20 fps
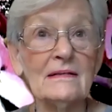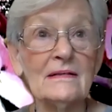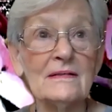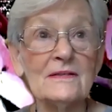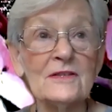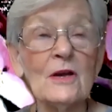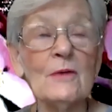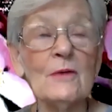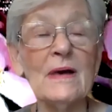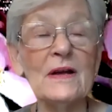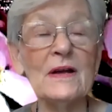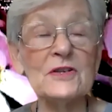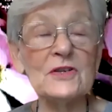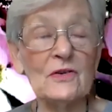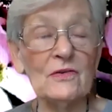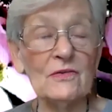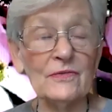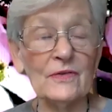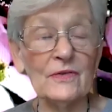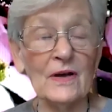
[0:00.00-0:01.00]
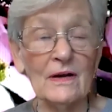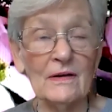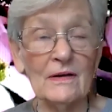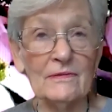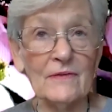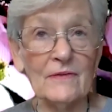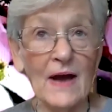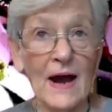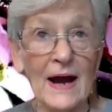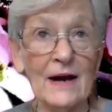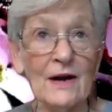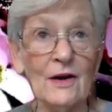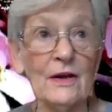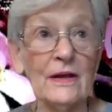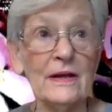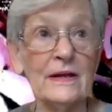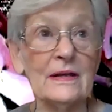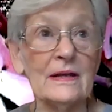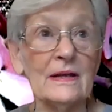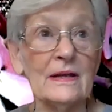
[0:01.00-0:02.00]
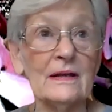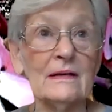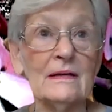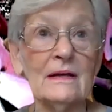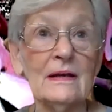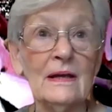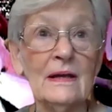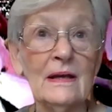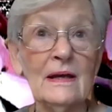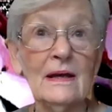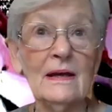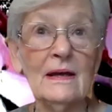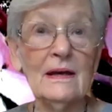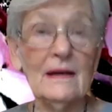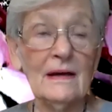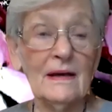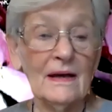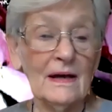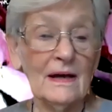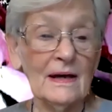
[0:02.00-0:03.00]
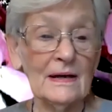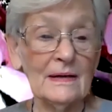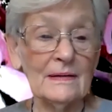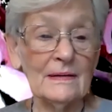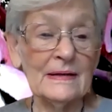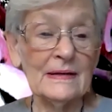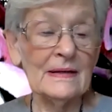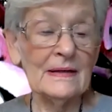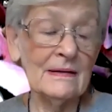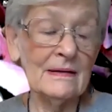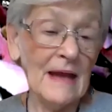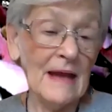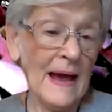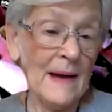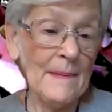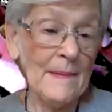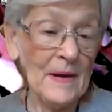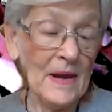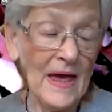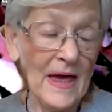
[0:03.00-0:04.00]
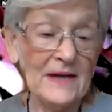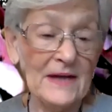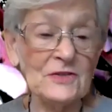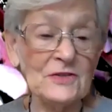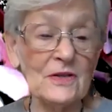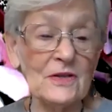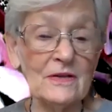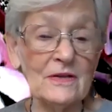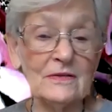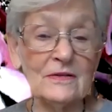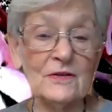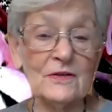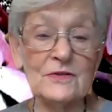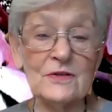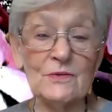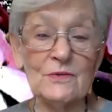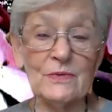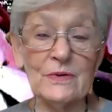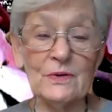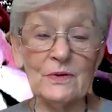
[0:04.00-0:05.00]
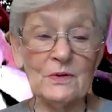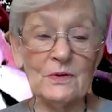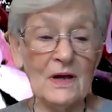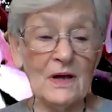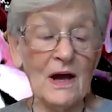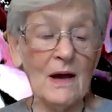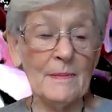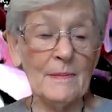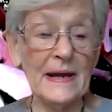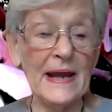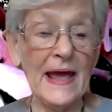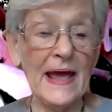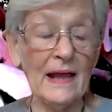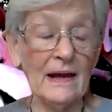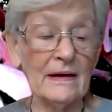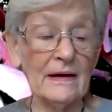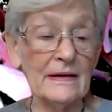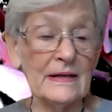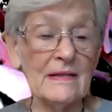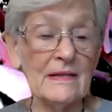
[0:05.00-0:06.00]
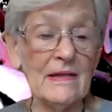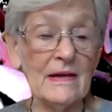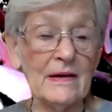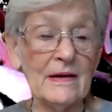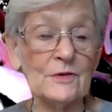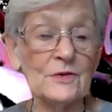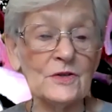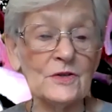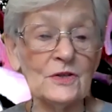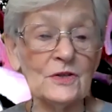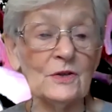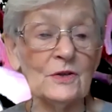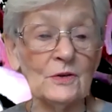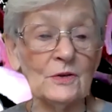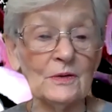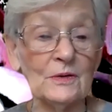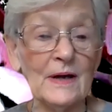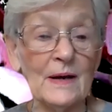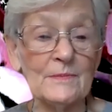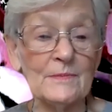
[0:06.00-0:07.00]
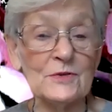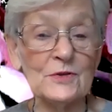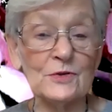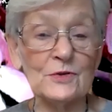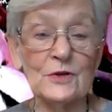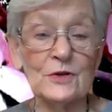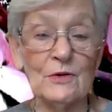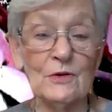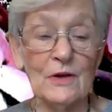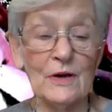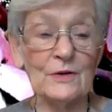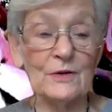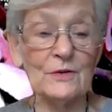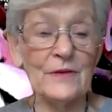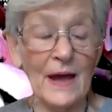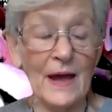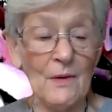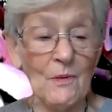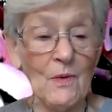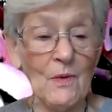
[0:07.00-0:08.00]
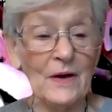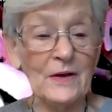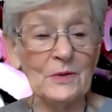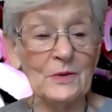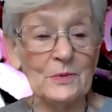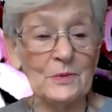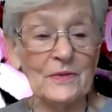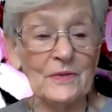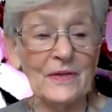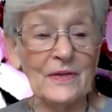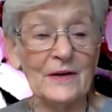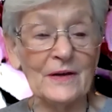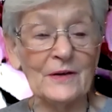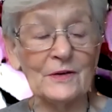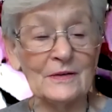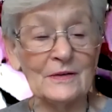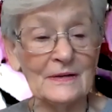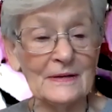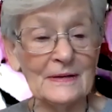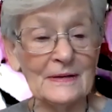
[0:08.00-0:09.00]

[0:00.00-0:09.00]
so much of, of Ireland and uh, in Appalachia that there's a real commonality there too. And I'm sure you learned that while you were there.